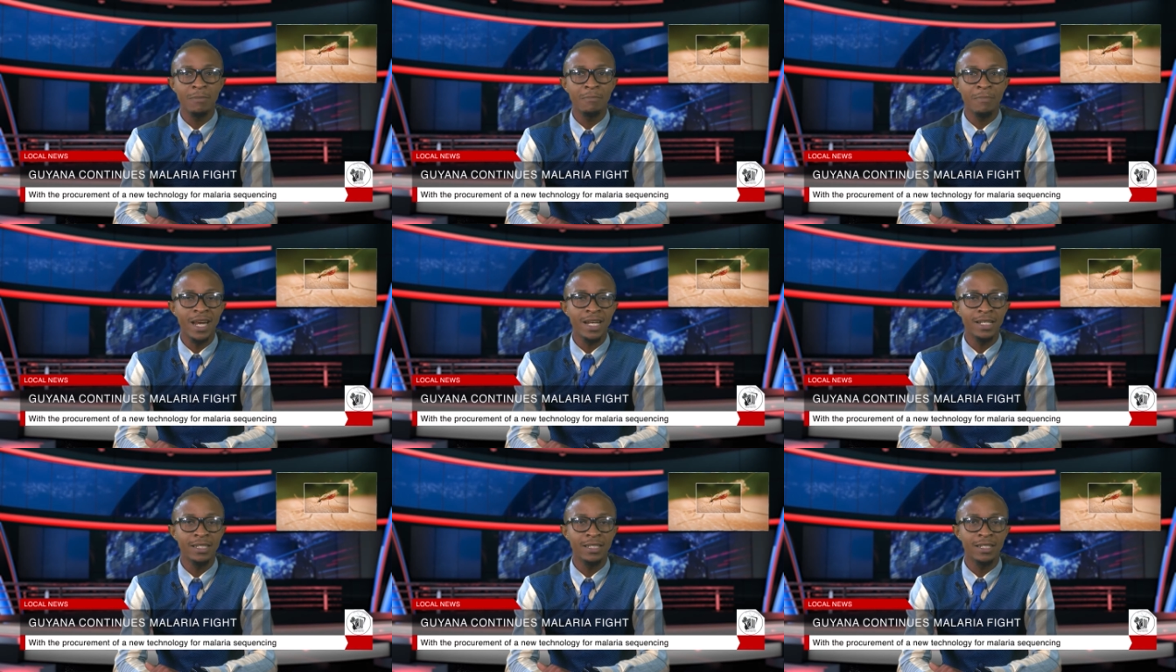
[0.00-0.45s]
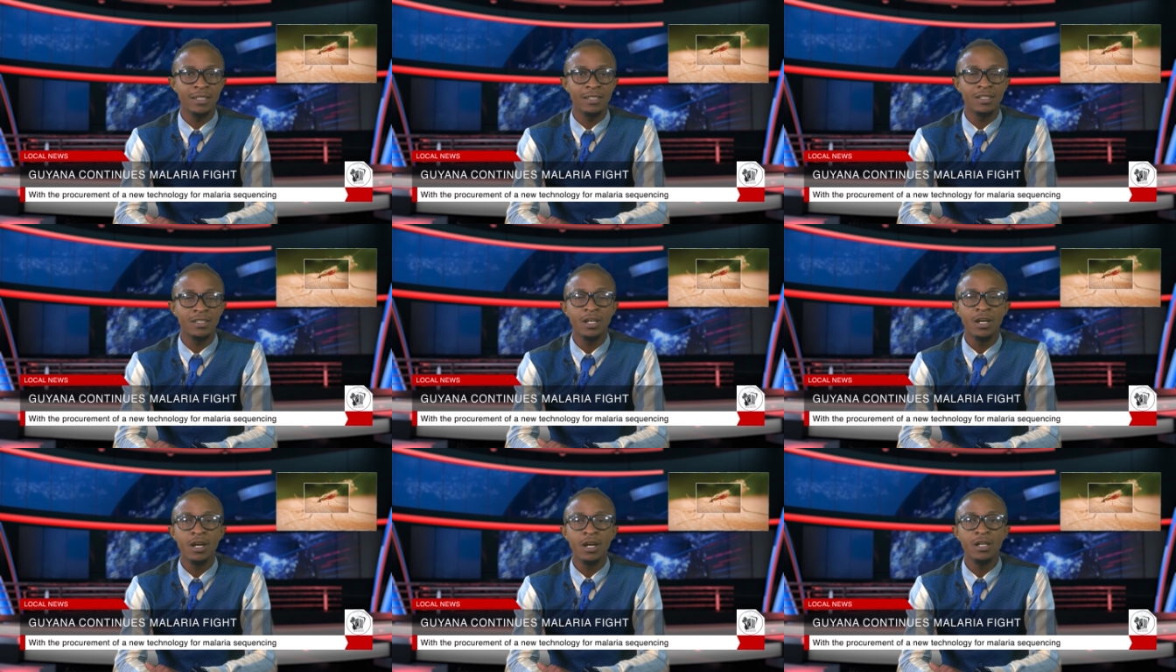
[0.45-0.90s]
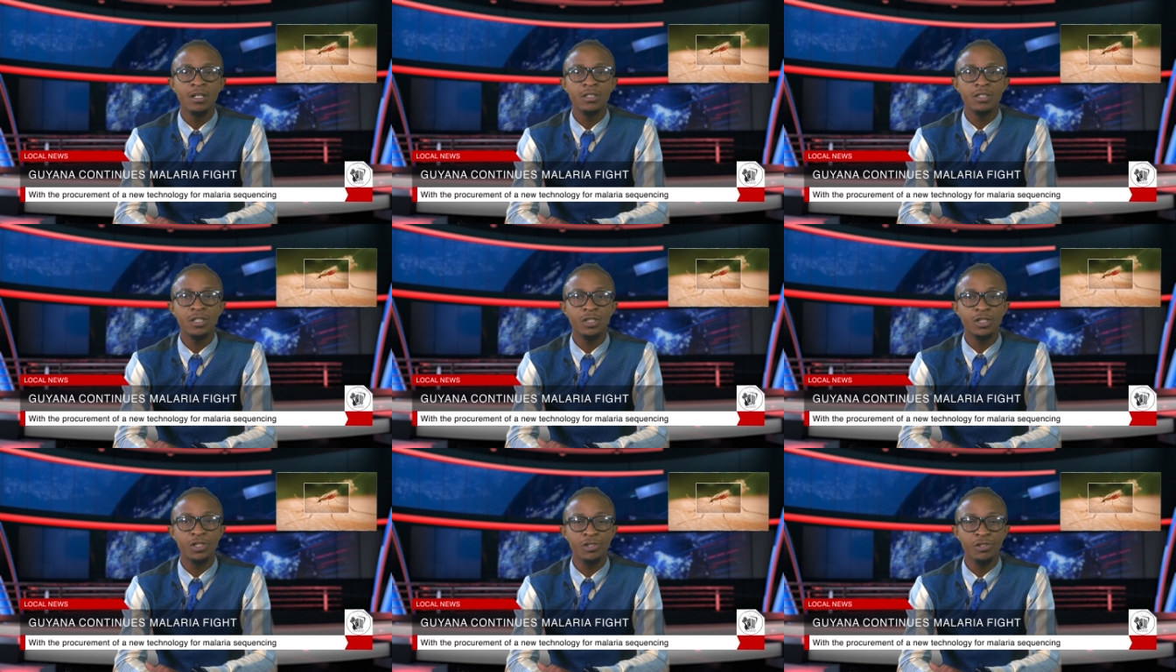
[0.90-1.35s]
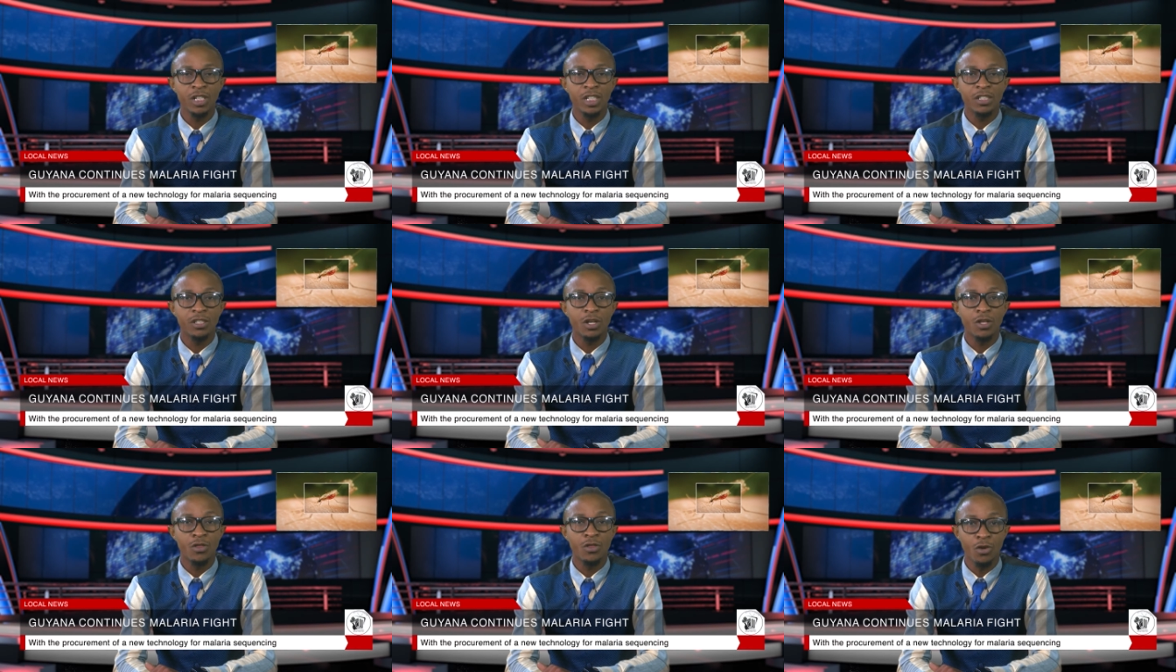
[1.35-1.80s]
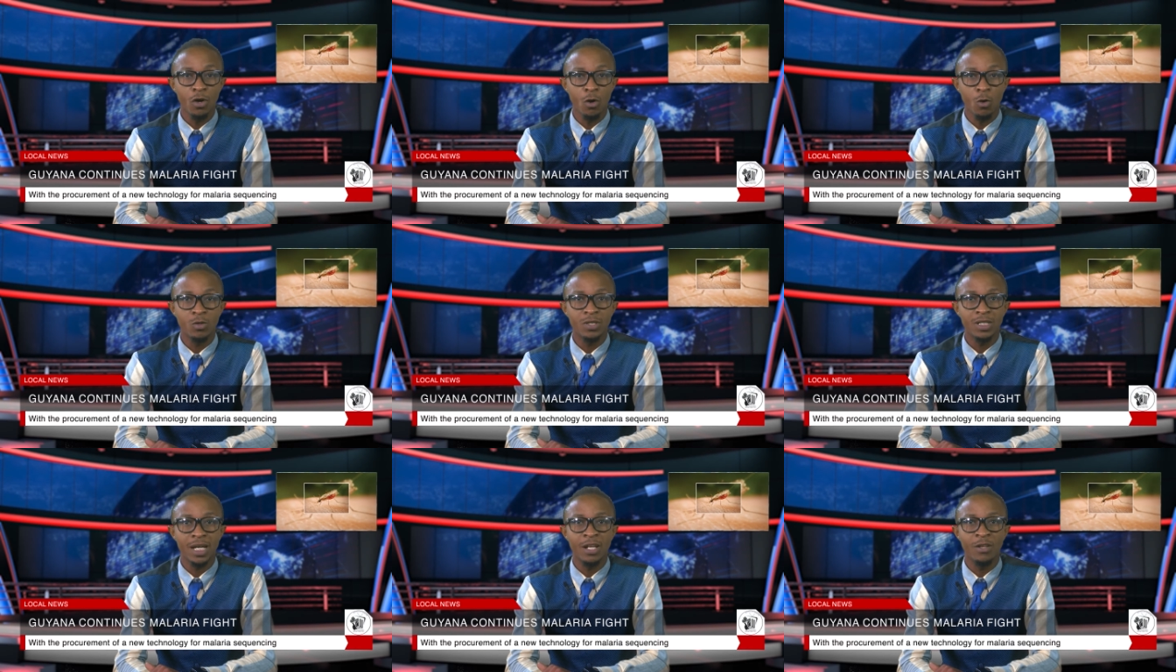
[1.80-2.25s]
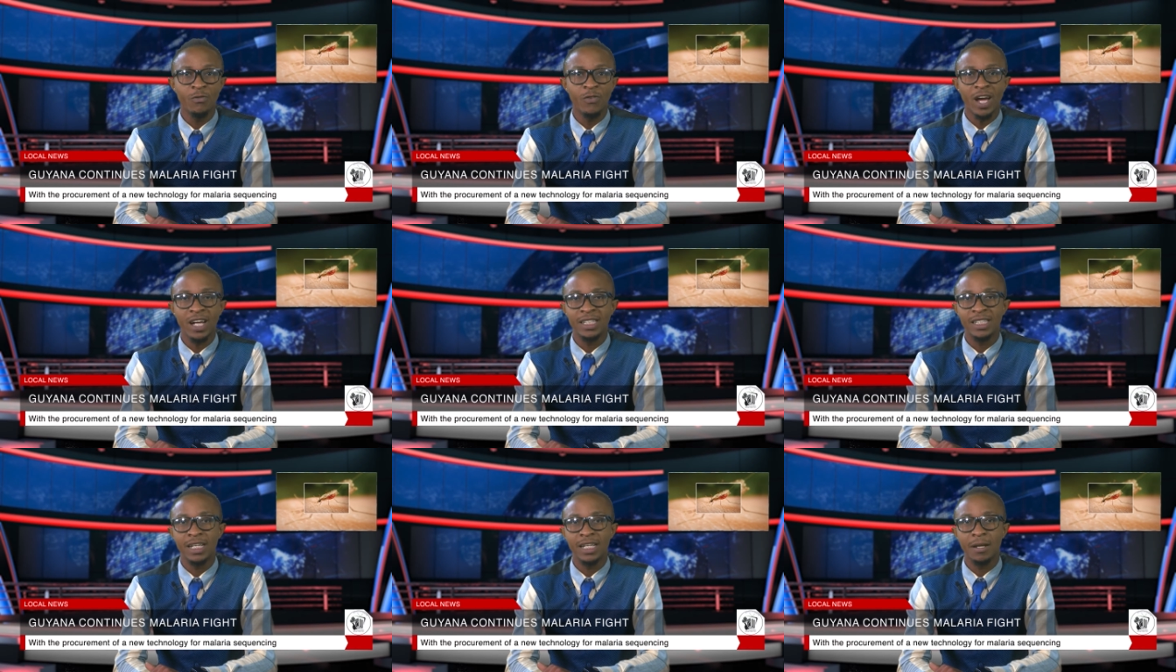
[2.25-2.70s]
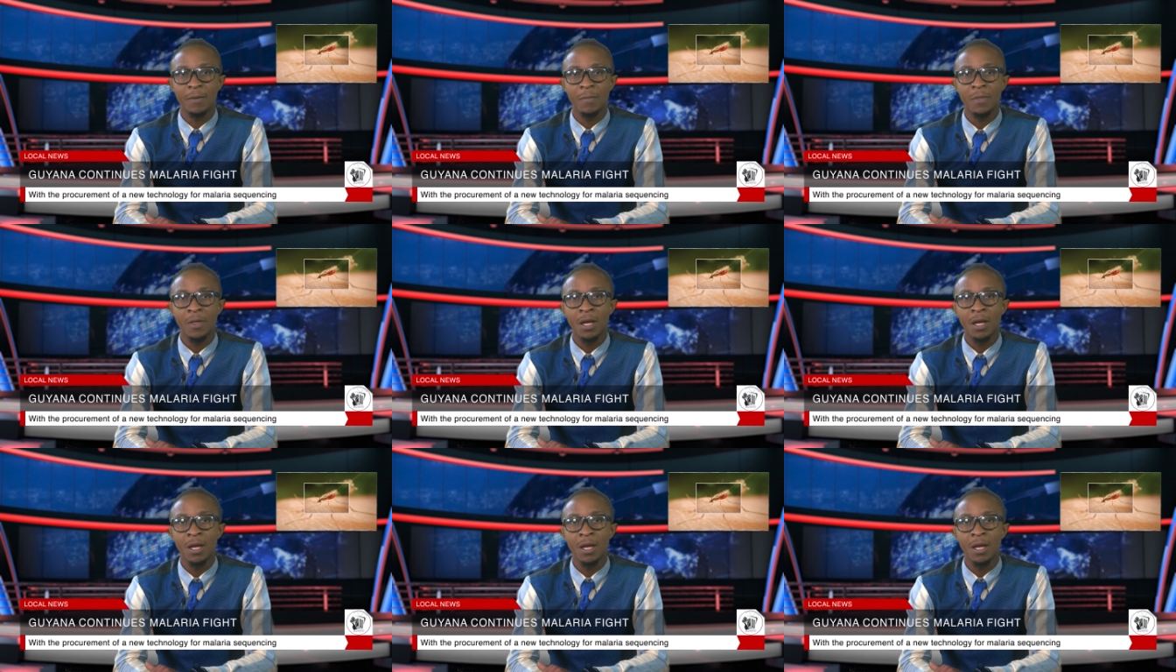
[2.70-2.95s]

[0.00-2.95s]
and medicines to treat those infected.